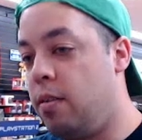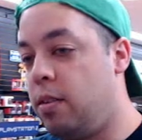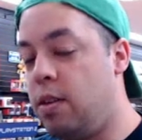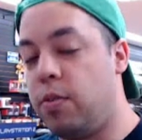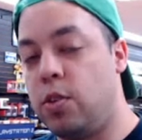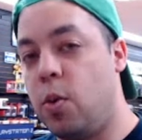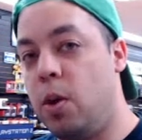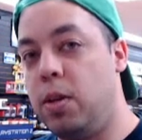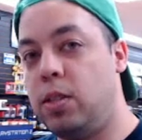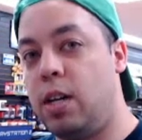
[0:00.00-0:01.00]
different
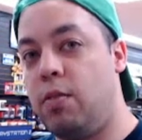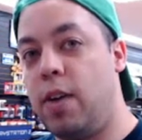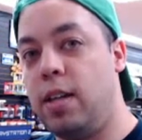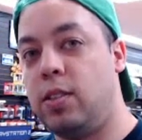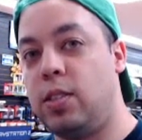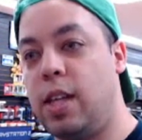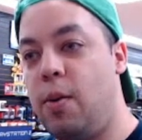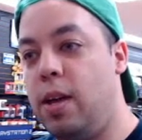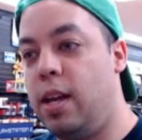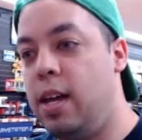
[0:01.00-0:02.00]
tournaments and events that
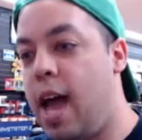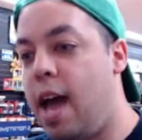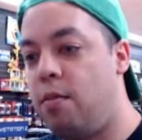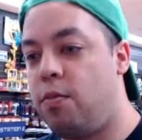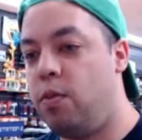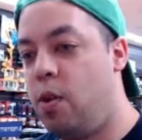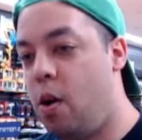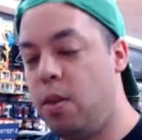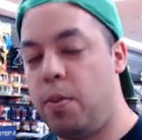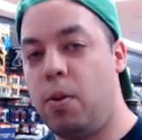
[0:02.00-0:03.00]
we have
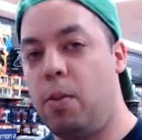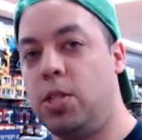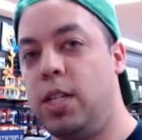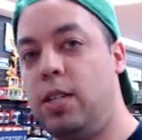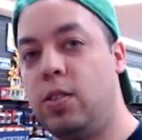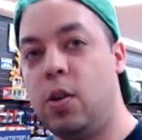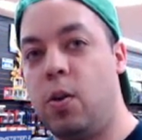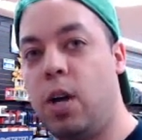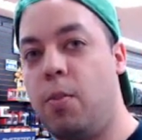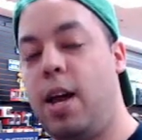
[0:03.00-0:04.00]
on the pinball machine.
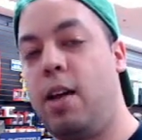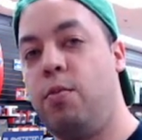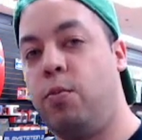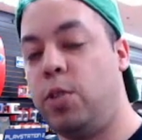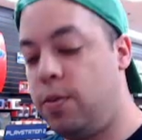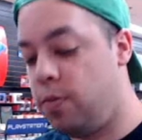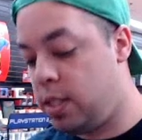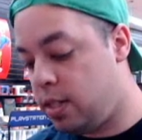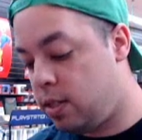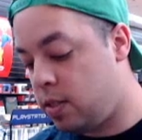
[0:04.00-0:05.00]
So come on out and
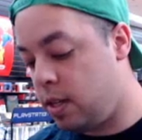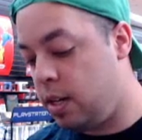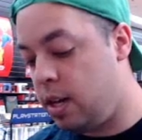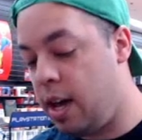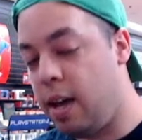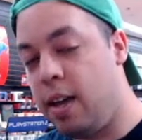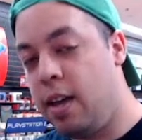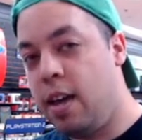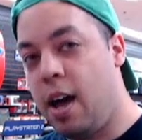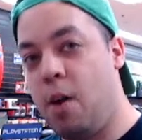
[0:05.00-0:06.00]
visit us, and I
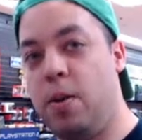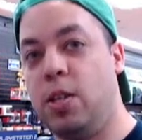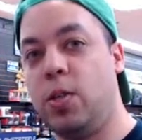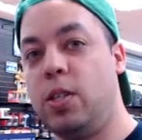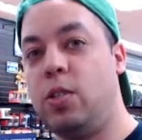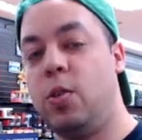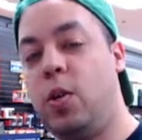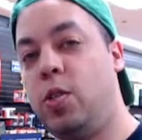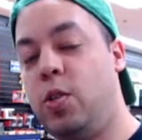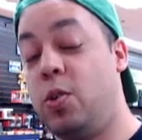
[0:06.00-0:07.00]
hope you enjoyed
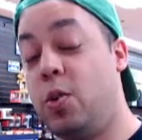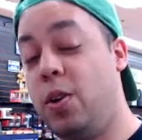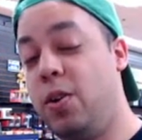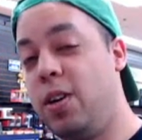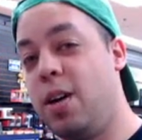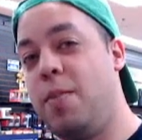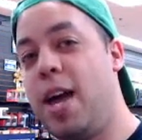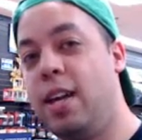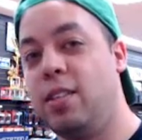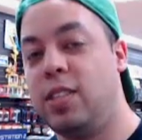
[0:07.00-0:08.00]
the tutorial. Come
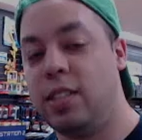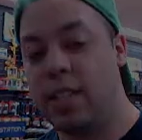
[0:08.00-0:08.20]
back and see us next